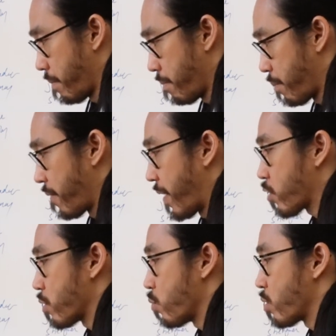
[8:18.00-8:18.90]

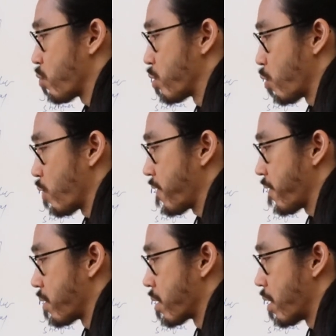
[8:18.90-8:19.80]
Perfection was reserved
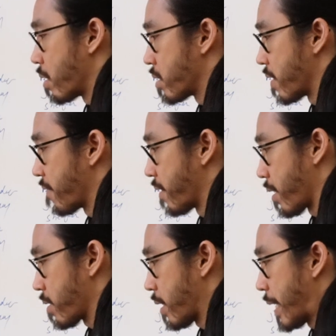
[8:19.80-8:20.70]
for the gods, if
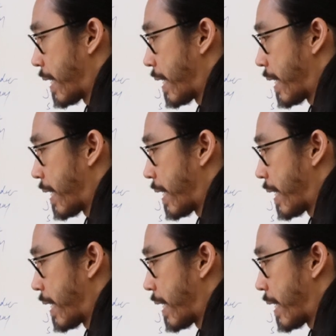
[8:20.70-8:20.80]
that.